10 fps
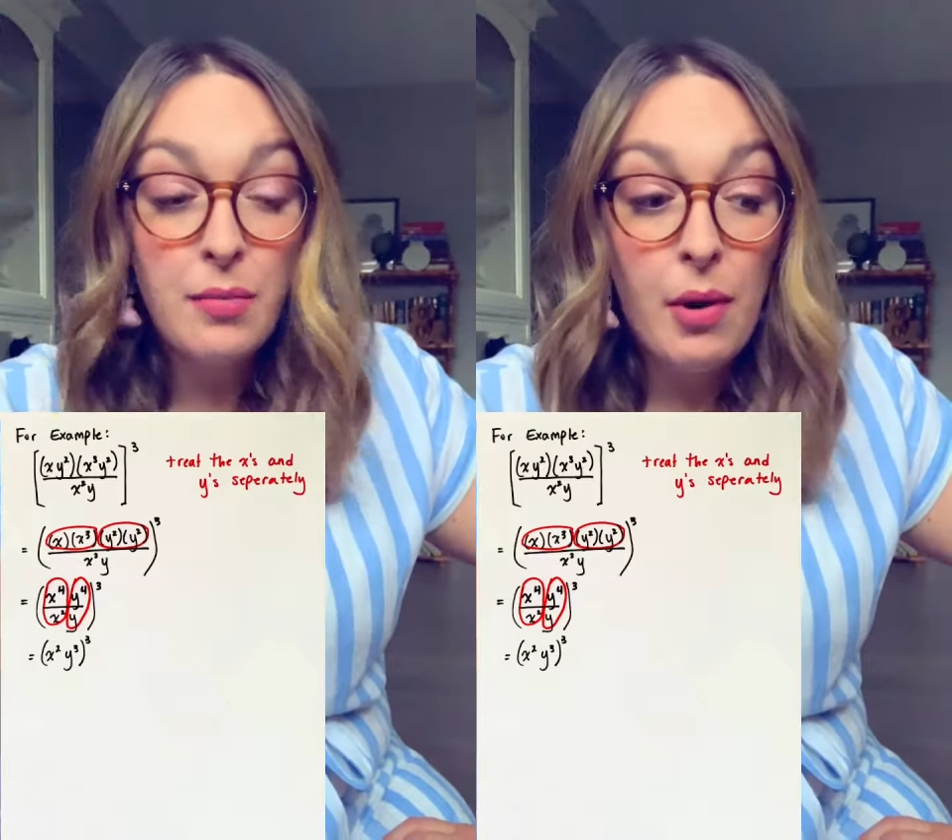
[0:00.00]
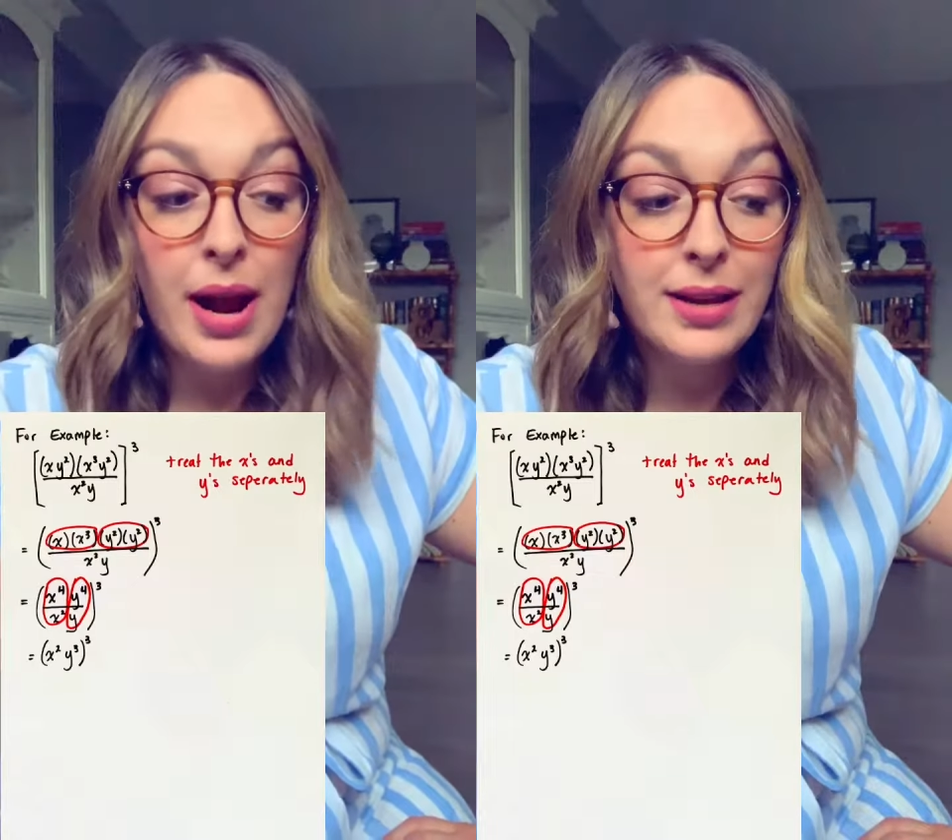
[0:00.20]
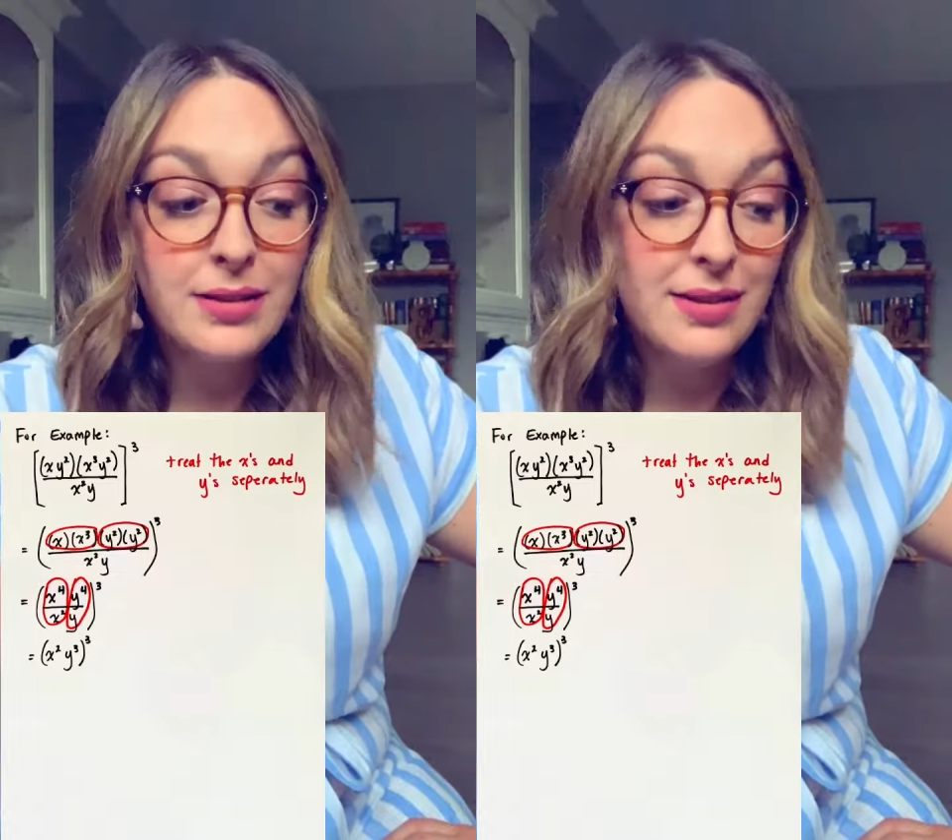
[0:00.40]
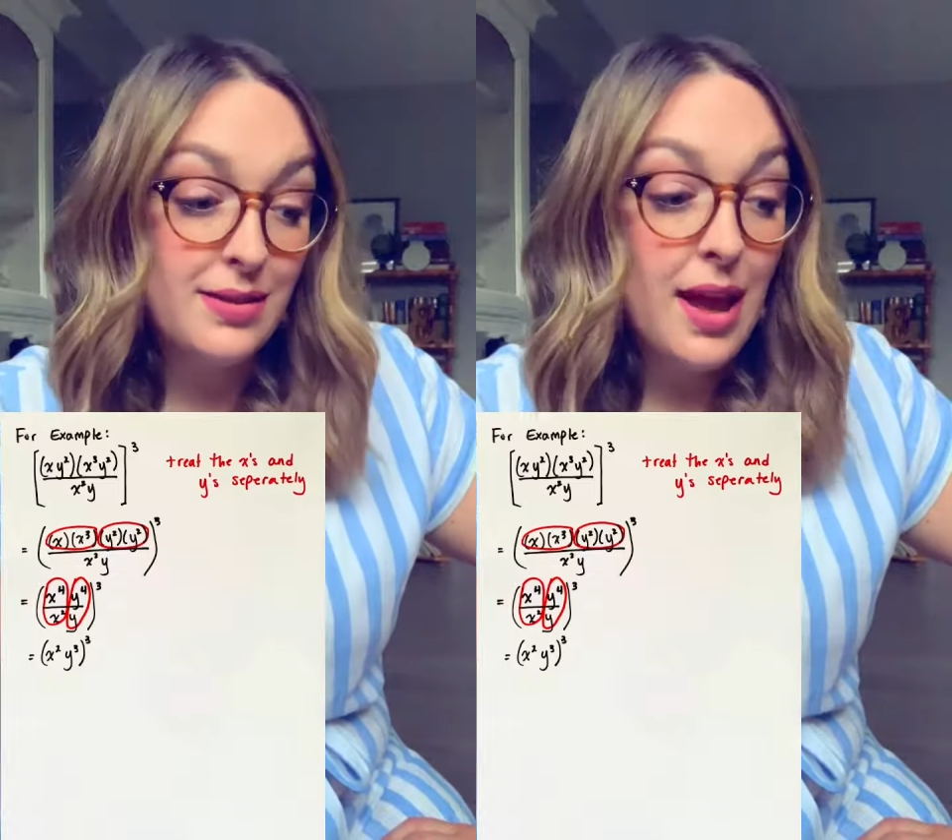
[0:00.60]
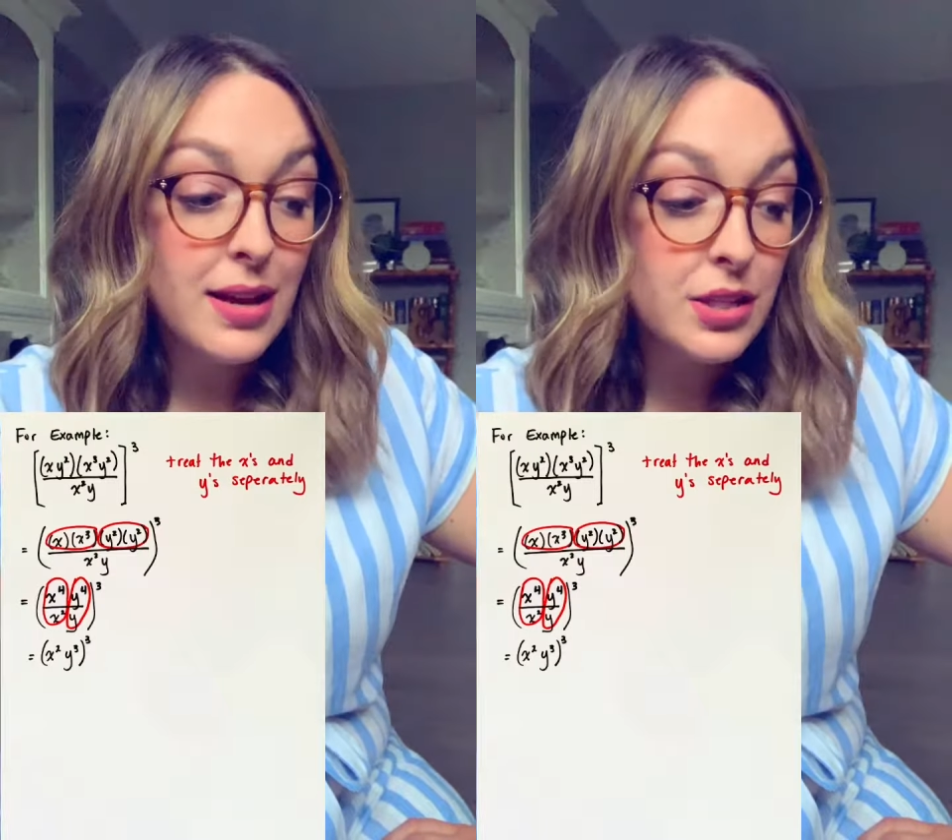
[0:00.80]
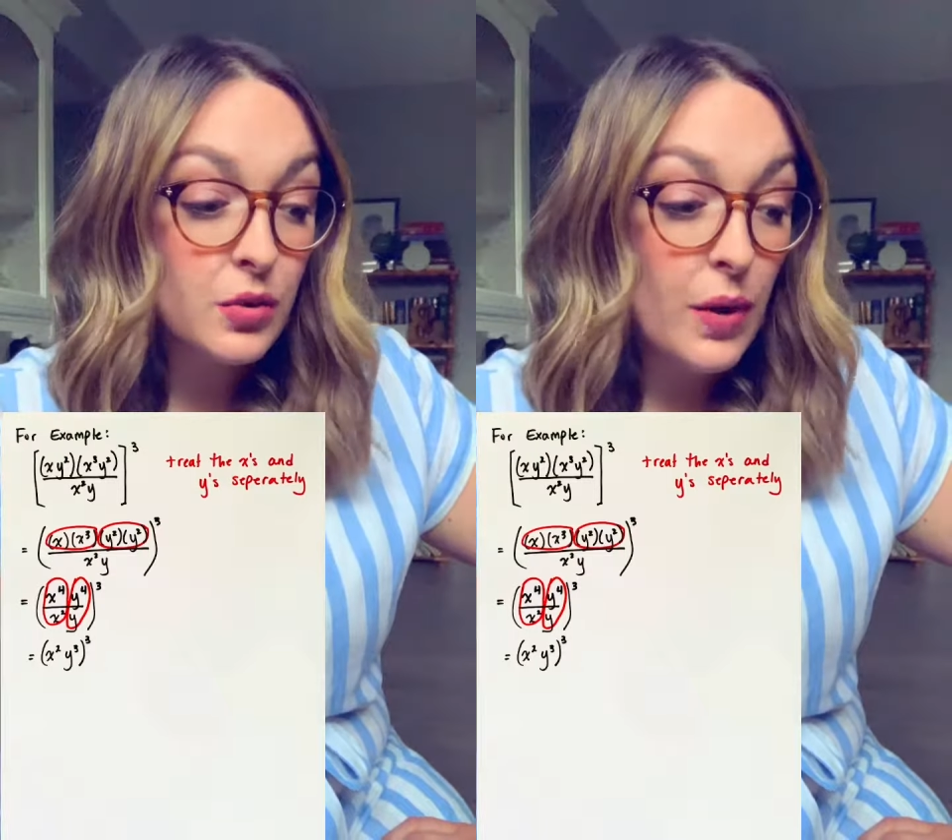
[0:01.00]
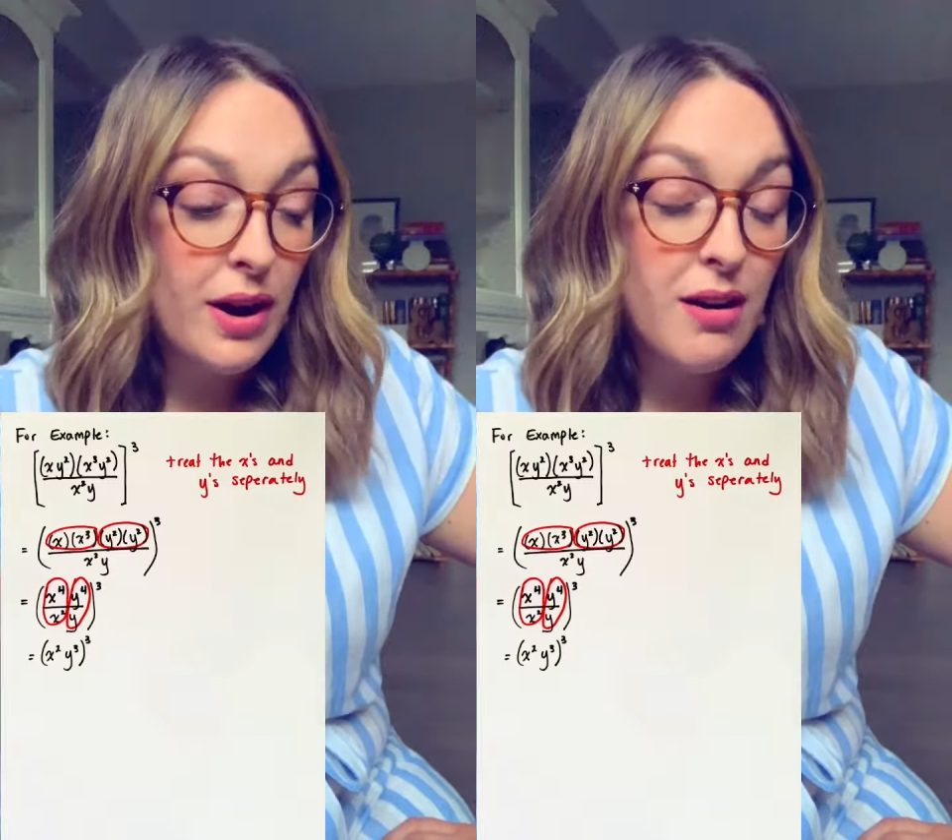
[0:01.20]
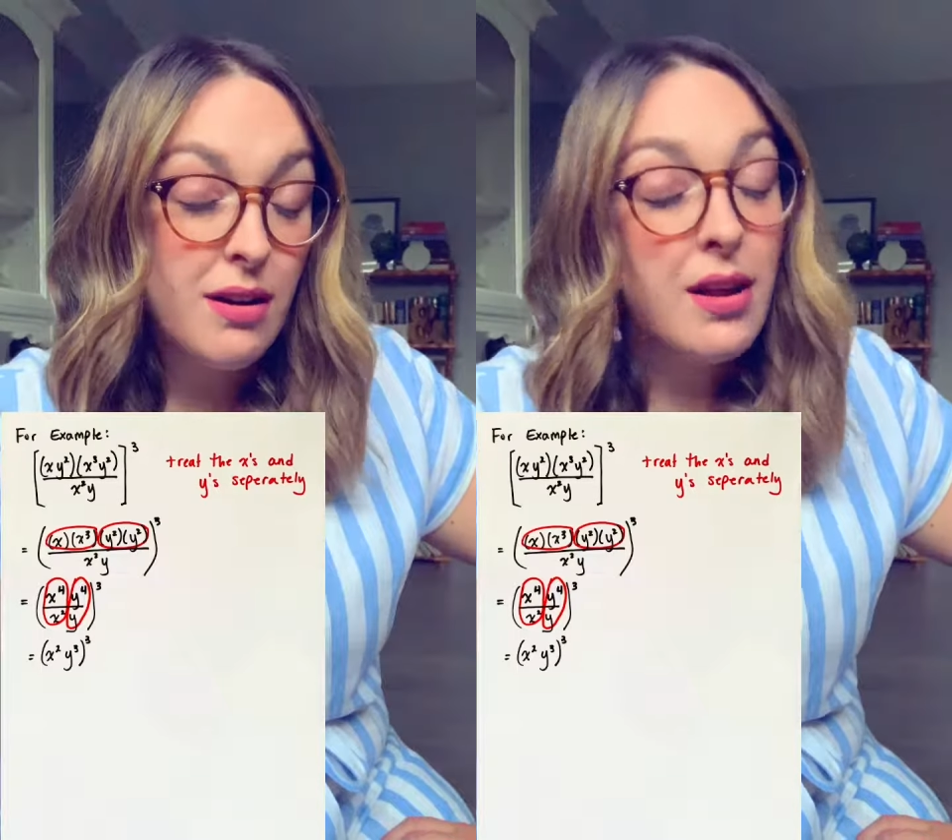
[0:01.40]
brackets is x
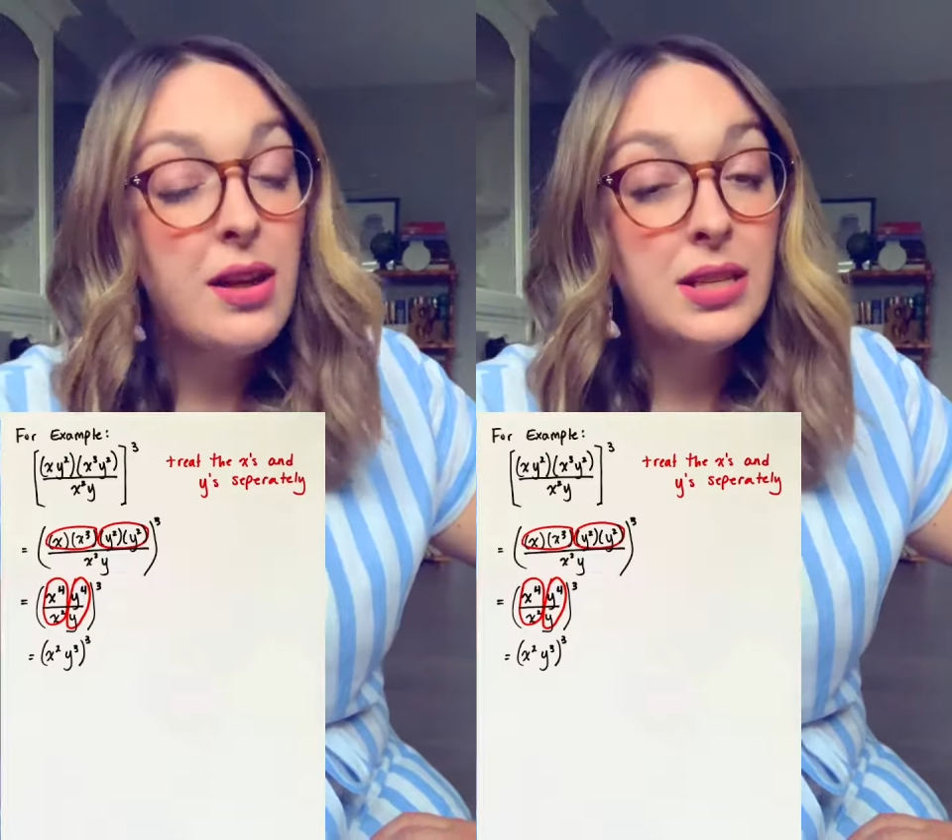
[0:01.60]
squared